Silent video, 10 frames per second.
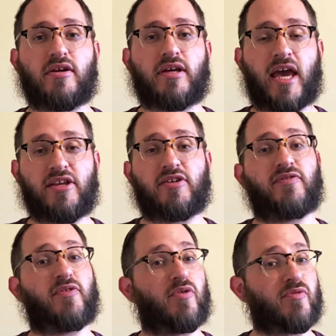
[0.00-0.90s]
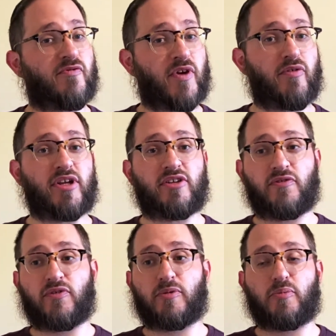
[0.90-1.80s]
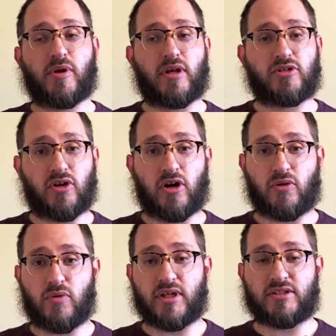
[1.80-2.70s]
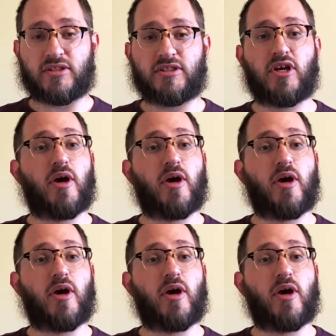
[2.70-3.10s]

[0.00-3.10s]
cater for very different target audiences,